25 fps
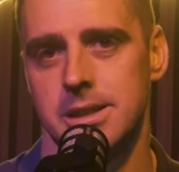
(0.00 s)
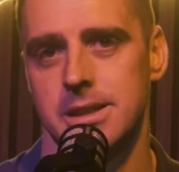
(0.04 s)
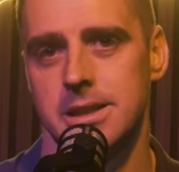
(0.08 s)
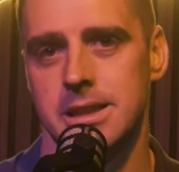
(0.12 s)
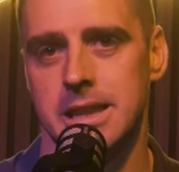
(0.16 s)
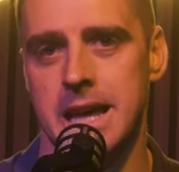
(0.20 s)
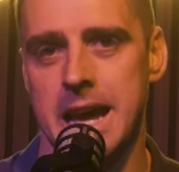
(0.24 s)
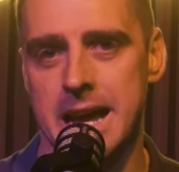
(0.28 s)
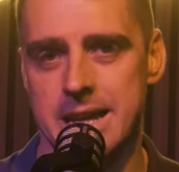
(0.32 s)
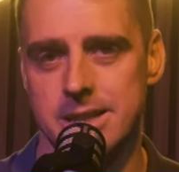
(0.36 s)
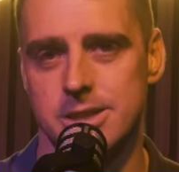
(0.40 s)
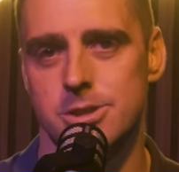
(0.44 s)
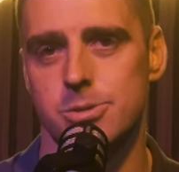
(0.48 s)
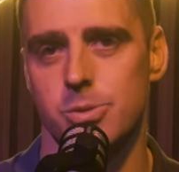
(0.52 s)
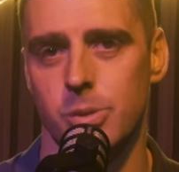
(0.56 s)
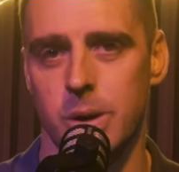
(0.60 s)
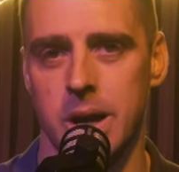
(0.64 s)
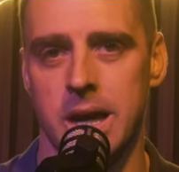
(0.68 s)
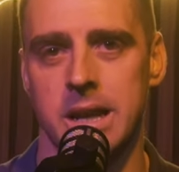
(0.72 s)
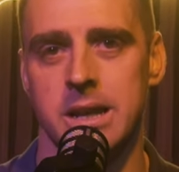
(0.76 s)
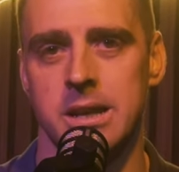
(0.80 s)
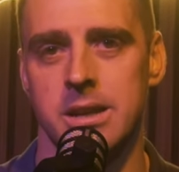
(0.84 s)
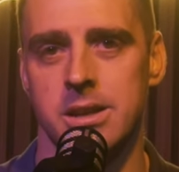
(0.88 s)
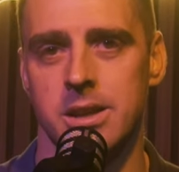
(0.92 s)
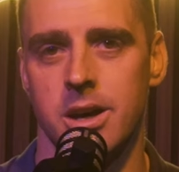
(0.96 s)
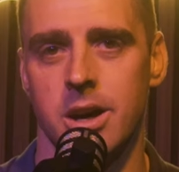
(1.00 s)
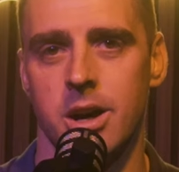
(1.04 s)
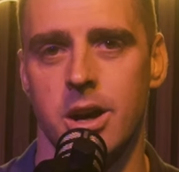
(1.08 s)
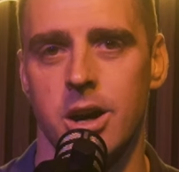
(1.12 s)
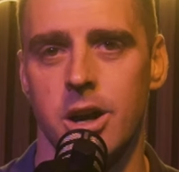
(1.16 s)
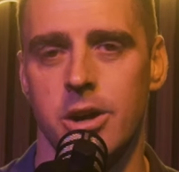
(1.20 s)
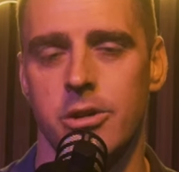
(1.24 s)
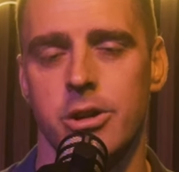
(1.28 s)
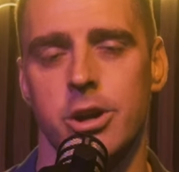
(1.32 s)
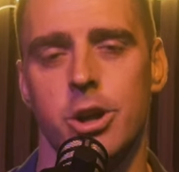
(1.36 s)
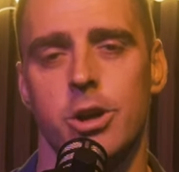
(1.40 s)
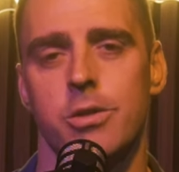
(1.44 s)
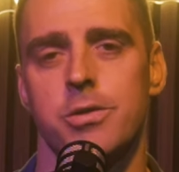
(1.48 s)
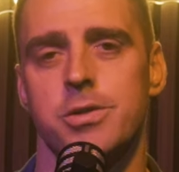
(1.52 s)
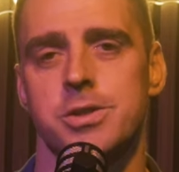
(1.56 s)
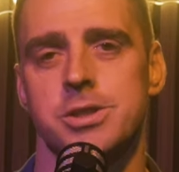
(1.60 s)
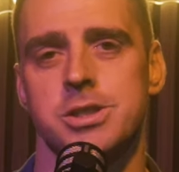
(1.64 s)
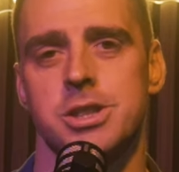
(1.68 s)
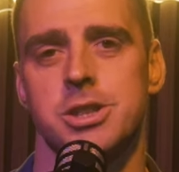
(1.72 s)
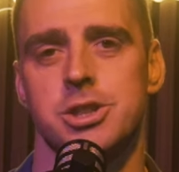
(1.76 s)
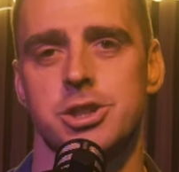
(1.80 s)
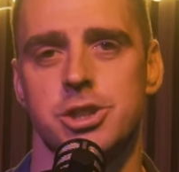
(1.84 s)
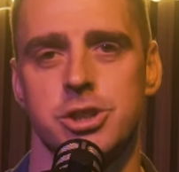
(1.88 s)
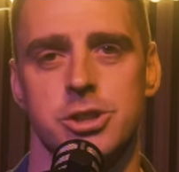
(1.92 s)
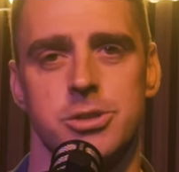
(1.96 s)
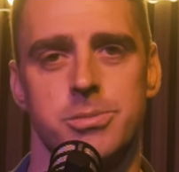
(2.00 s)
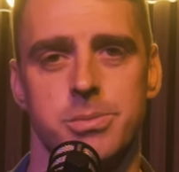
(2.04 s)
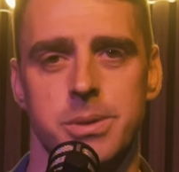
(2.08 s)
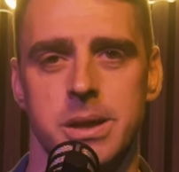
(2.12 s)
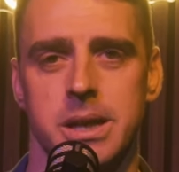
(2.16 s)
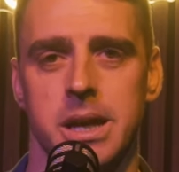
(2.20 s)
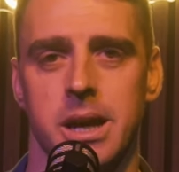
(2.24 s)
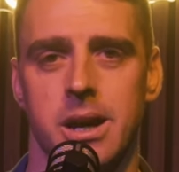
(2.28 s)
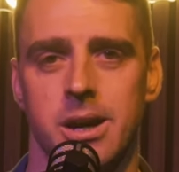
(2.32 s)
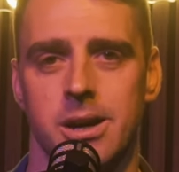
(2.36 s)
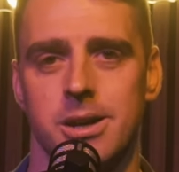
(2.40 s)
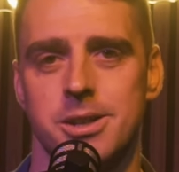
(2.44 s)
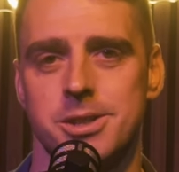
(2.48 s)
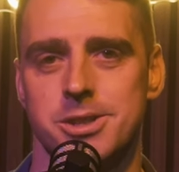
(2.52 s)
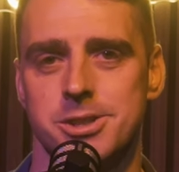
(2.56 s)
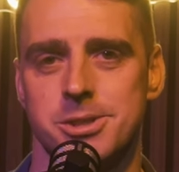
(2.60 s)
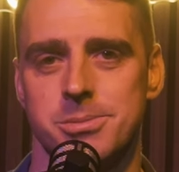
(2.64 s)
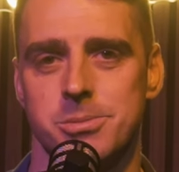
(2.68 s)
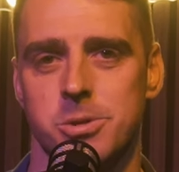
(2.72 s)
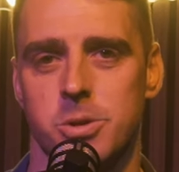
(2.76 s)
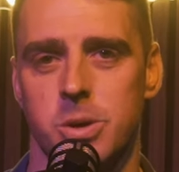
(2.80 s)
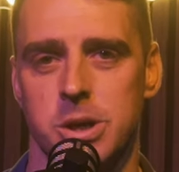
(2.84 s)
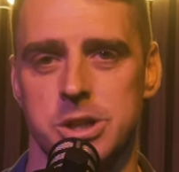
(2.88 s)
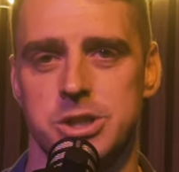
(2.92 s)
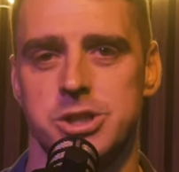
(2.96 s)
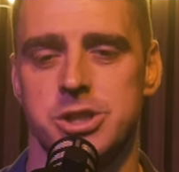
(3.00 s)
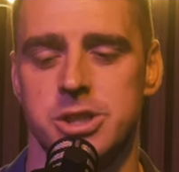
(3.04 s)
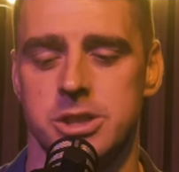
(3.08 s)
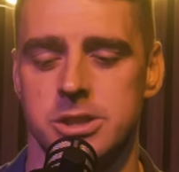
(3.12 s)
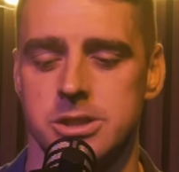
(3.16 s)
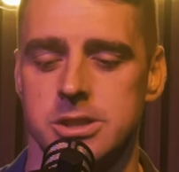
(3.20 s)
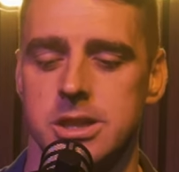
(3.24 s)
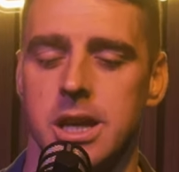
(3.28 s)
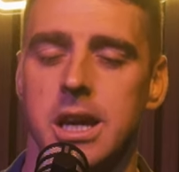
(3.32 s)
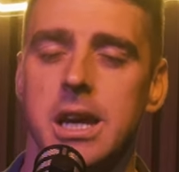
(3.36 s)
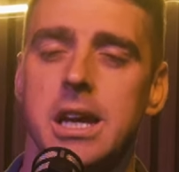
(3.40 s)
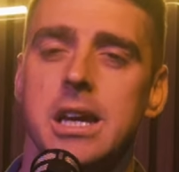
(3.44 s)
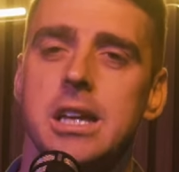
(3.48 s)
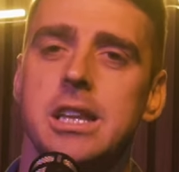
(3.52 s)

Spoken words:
That's when the hiring officer should be asked some questions.